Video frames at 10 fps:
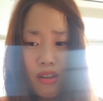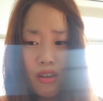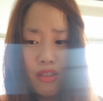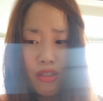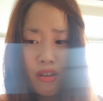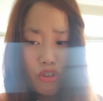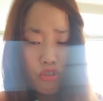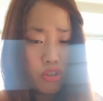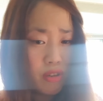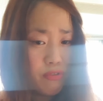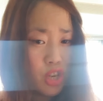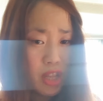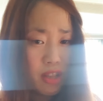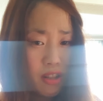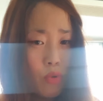on the YouTube
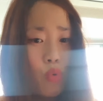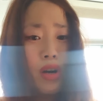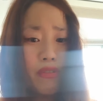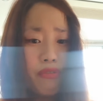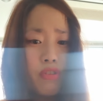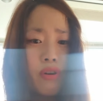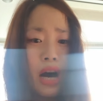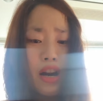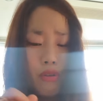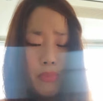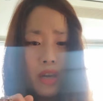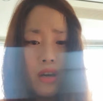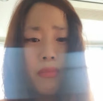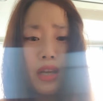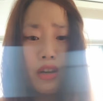channel or if you are
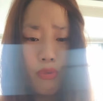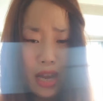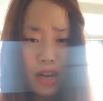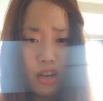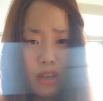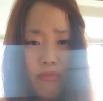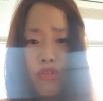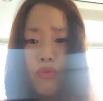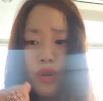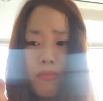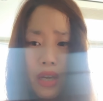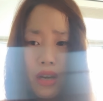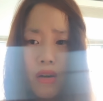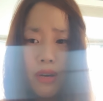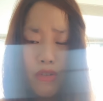becoming a writer, if you want to
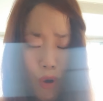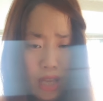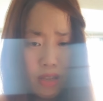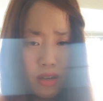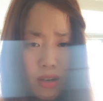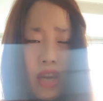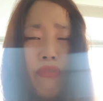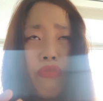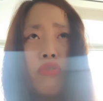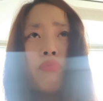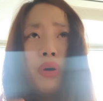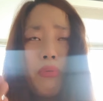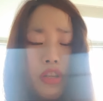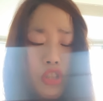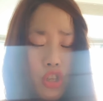become a writer, if you
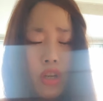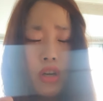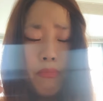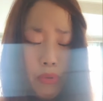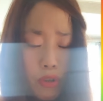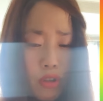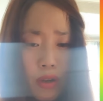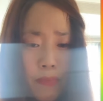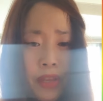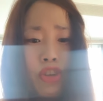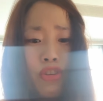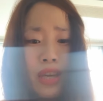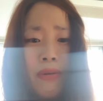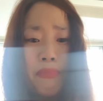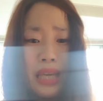publish a book, you
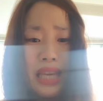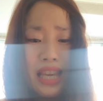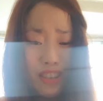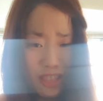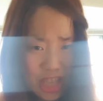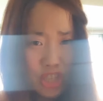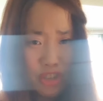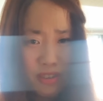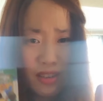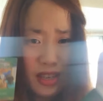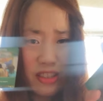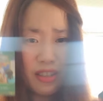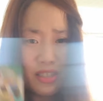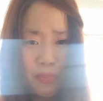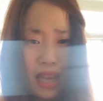can be a teacher,
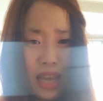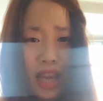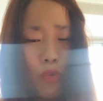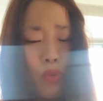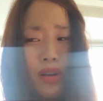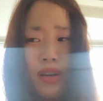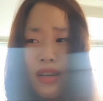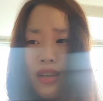literally speaking, or